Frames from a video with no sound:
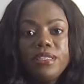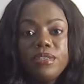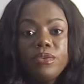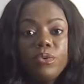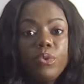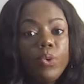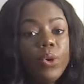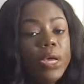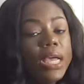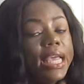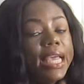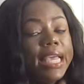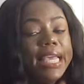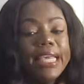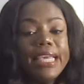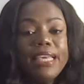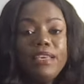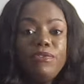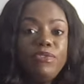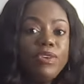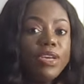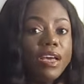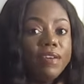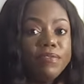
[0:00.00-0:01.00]
So
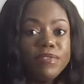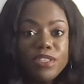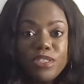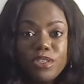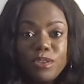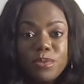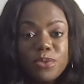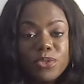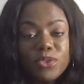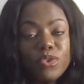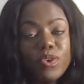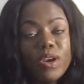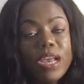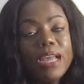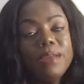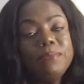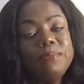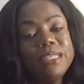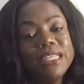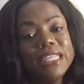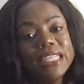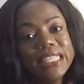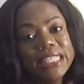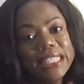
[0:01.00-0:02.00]
if you haven't
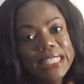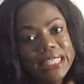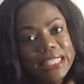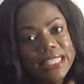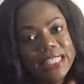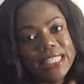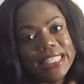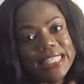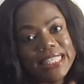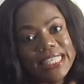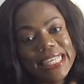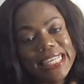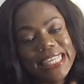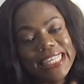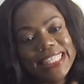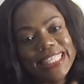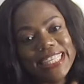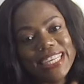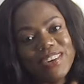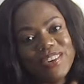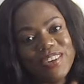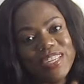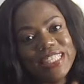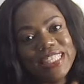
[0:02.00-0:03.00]
subscribed, this is
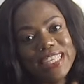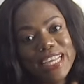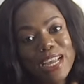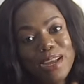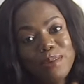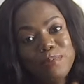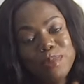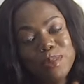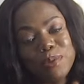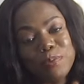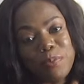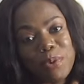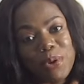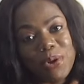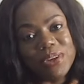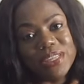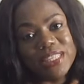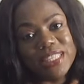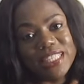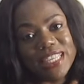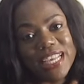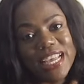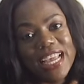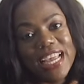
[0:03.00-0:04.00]
a great time to
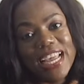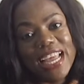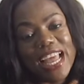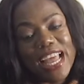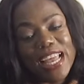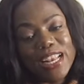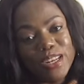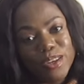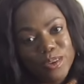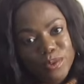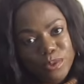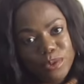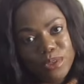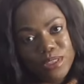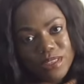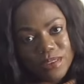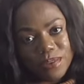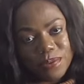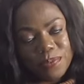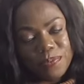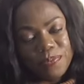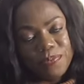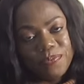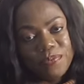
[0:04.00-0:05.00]
pause and do
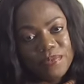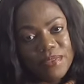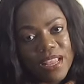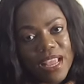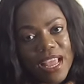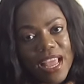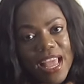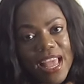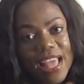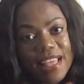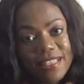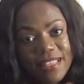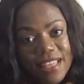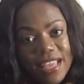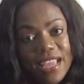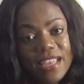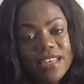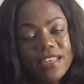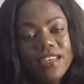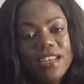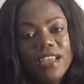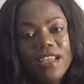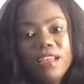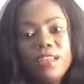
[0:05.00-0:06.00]
so. And
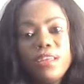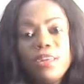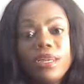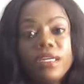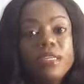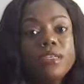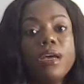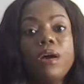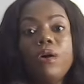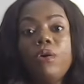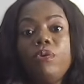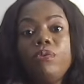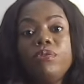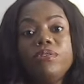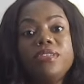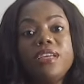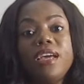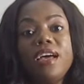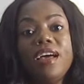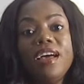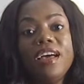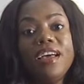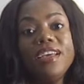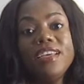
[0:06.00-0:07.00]
then look at our
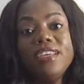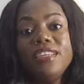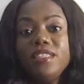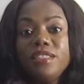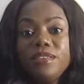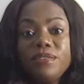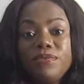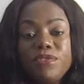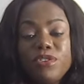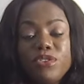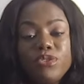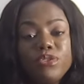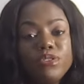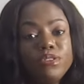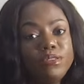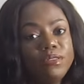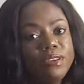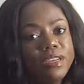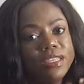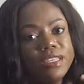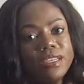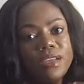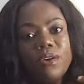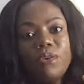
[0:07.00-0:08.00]
other interviews,
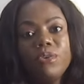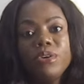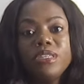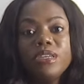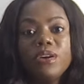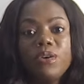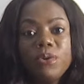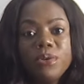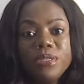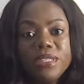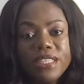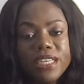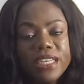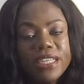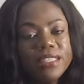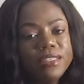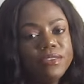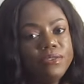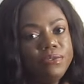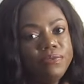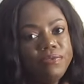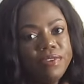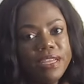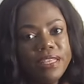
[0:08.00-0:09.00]
look at our other
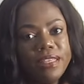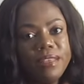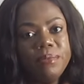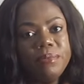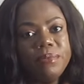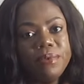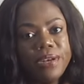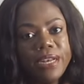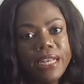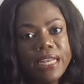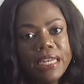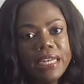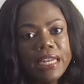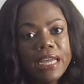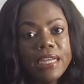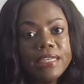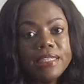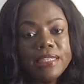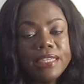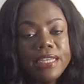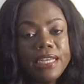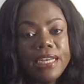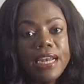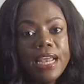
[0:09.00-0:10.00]
content. You find them really
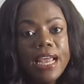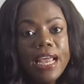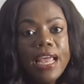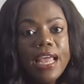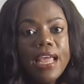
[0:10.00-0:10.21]
enlightening.